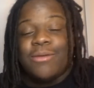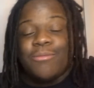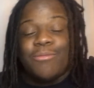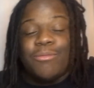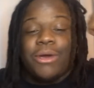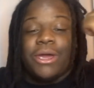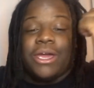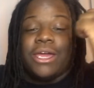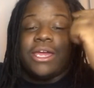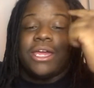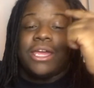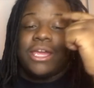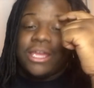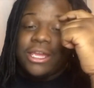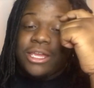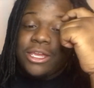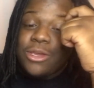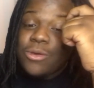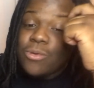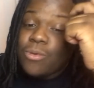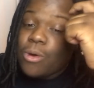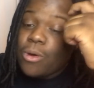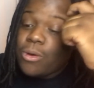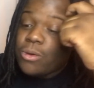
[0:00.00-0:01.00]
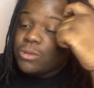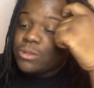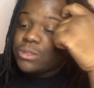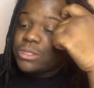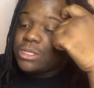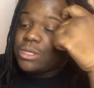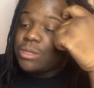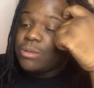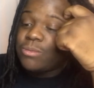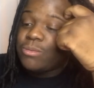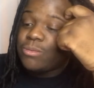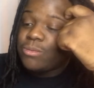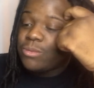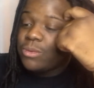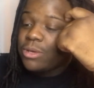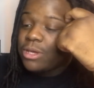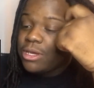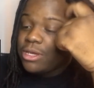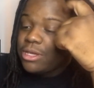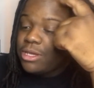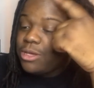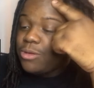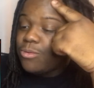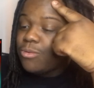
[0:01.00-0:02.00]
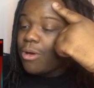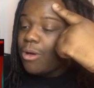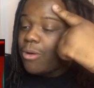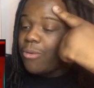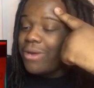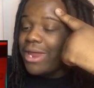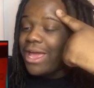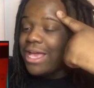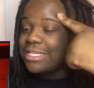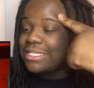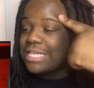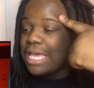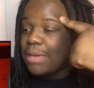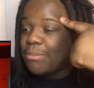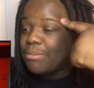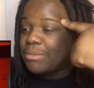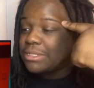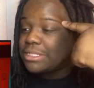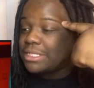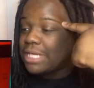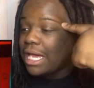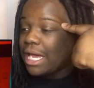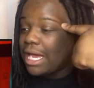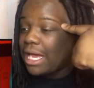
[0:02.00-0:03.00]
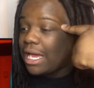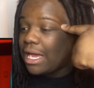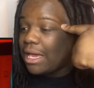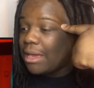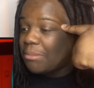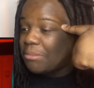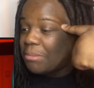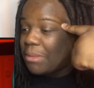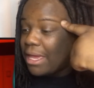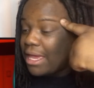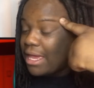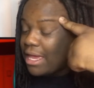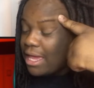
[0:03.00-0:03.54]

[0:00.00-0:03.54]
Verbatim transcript: But you on some, you on that type of time,